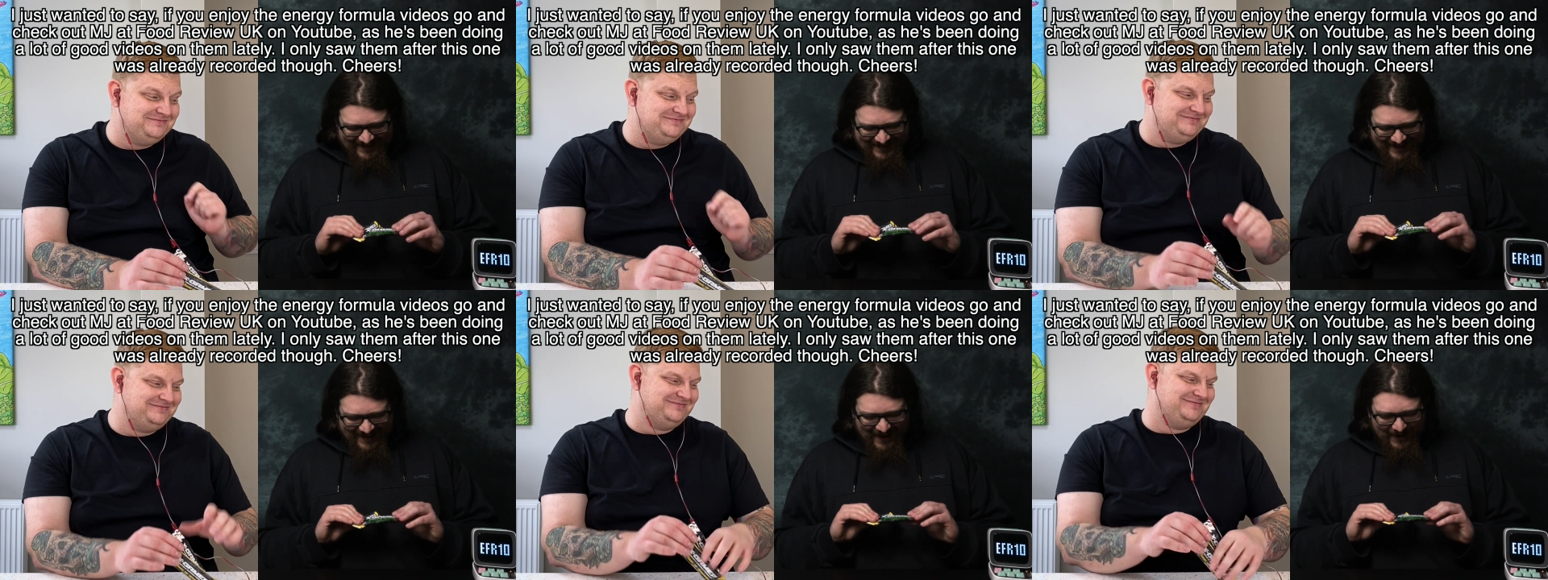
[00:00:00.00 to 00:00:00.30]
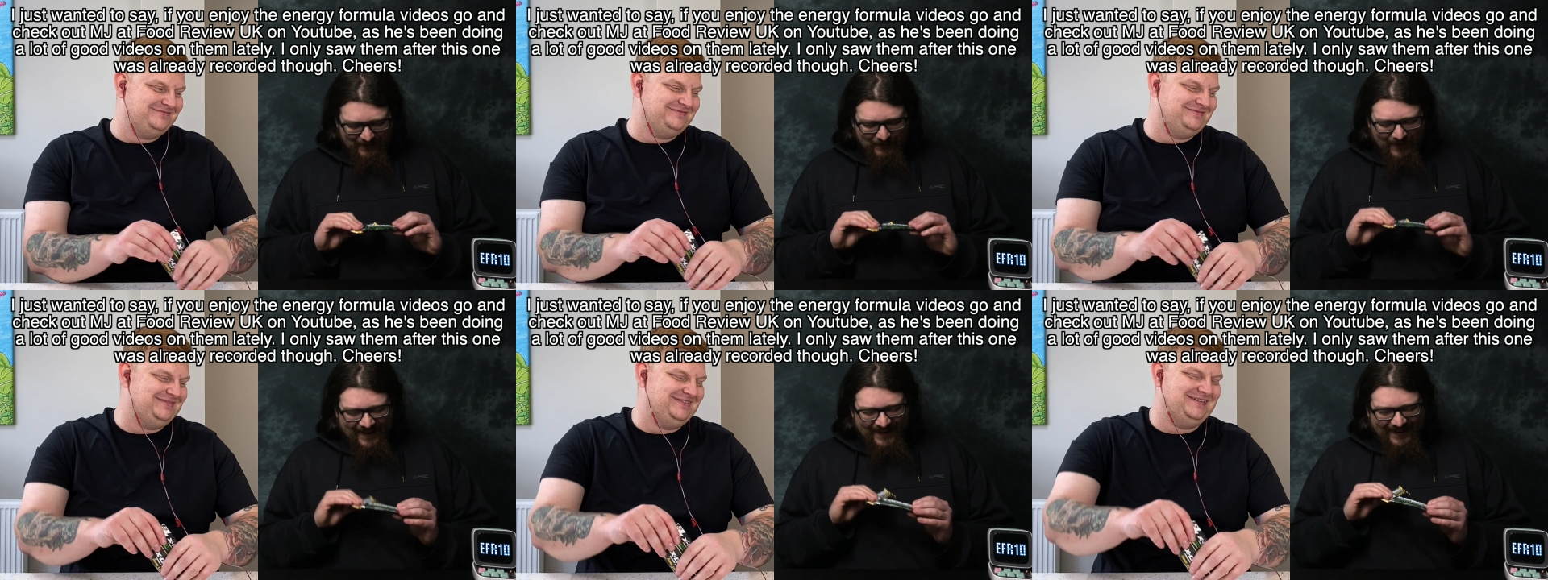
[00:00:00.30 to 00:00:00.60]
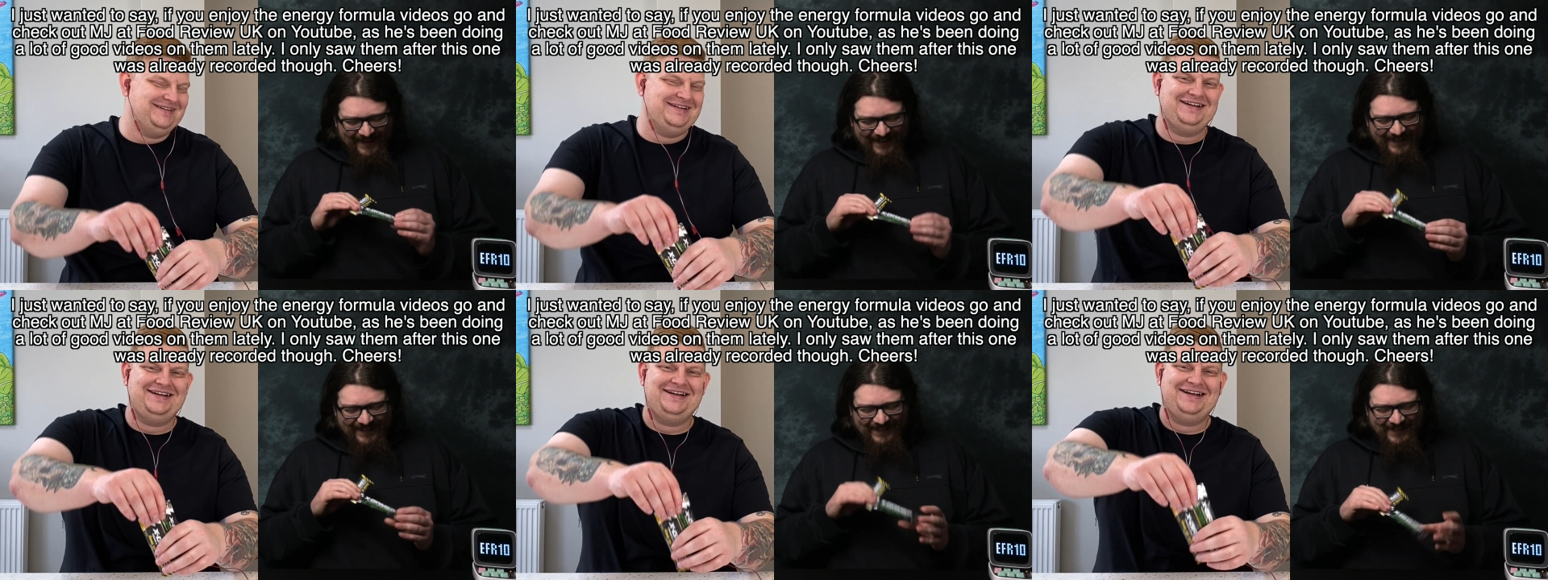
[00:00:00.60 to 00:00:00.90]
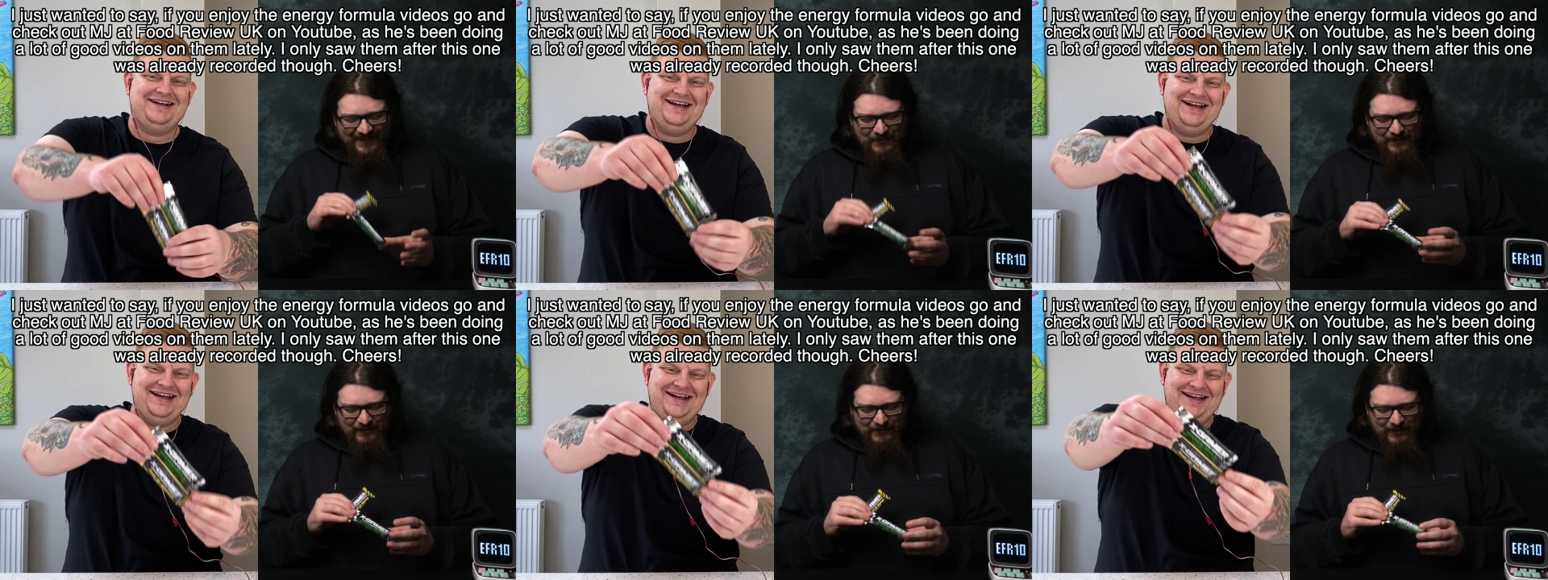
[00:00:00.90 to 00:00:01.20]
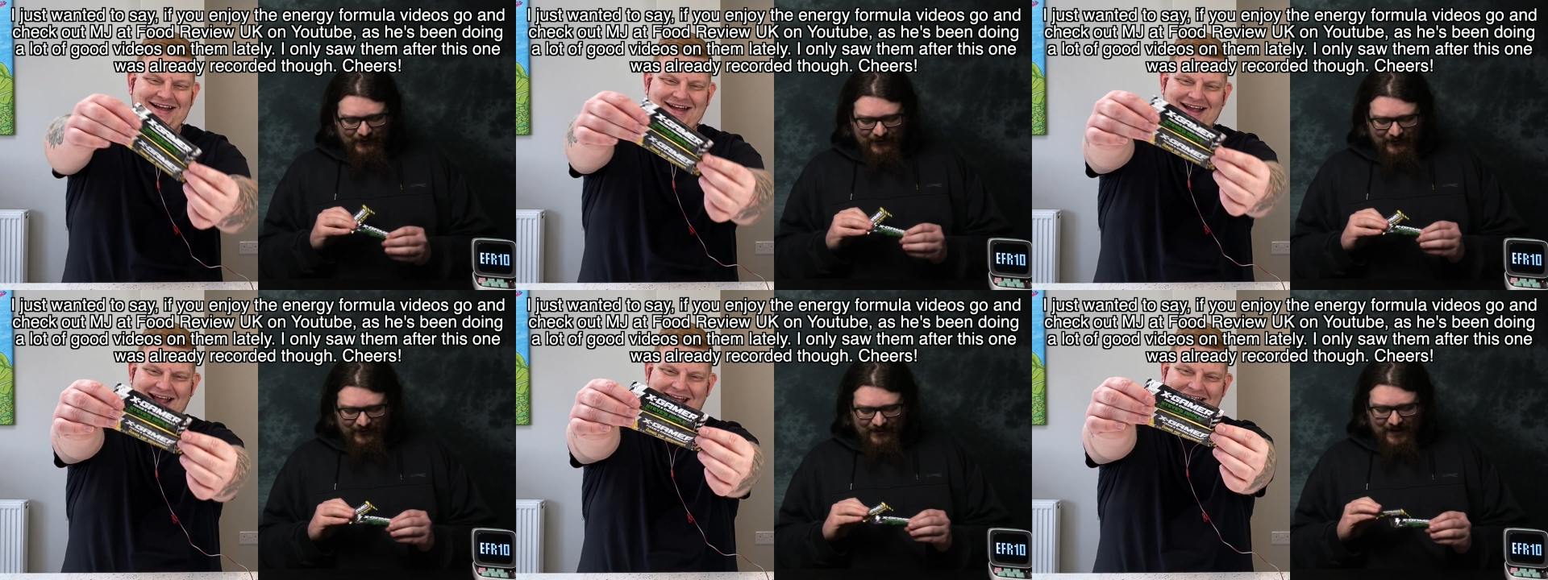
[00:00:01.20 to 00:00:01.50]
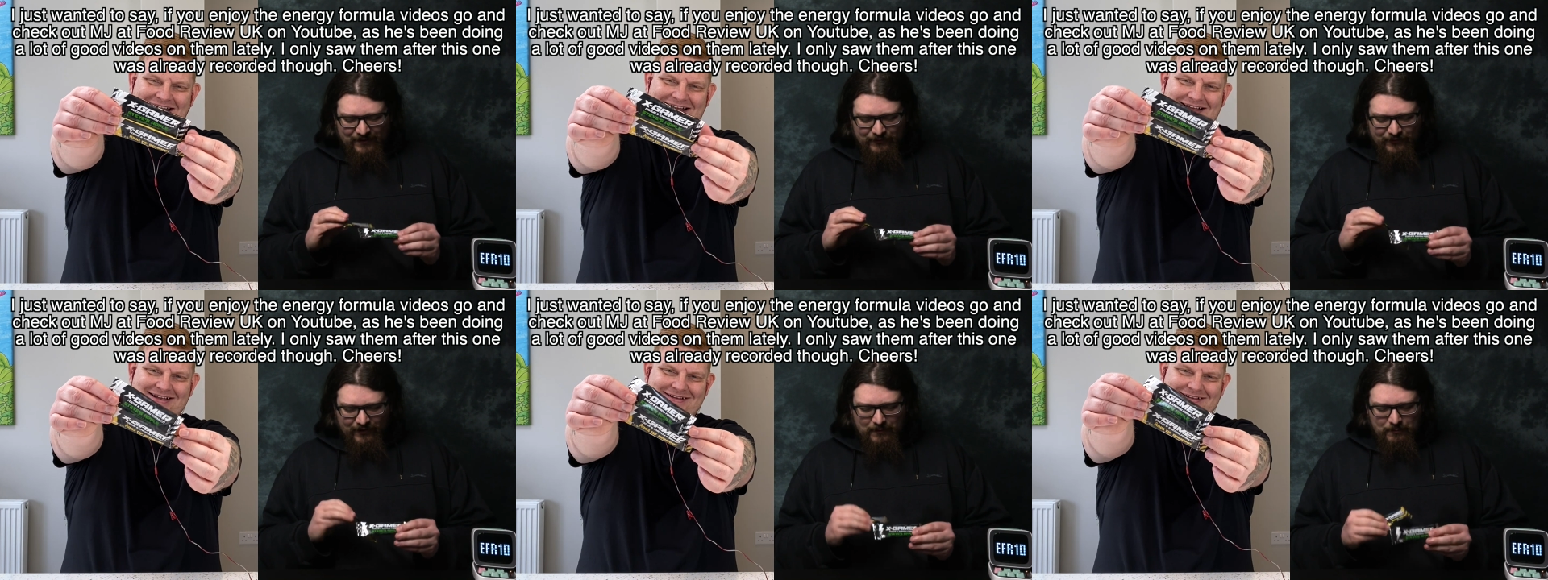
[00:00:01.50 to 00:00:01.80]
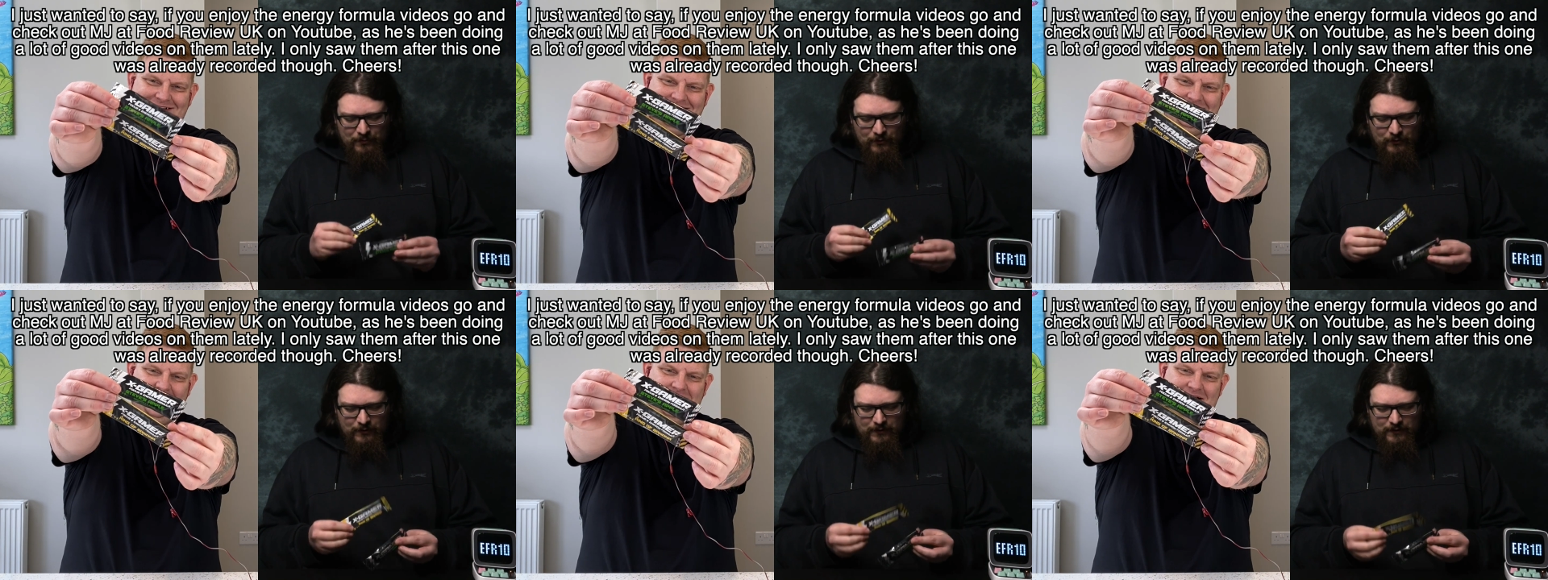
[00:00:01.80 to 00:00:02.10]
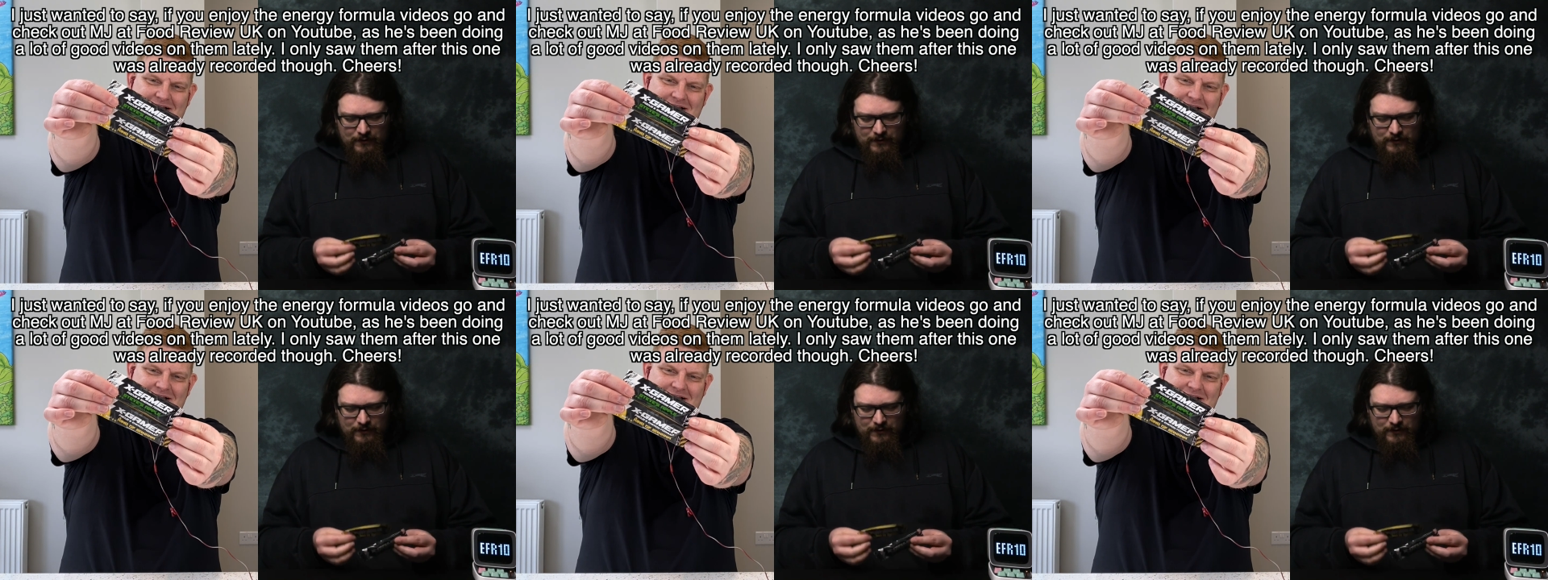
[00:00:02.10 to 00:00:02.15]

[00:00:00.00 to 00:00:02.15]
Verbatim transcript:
Speaker 1: Yeah, we've got Steve's Apple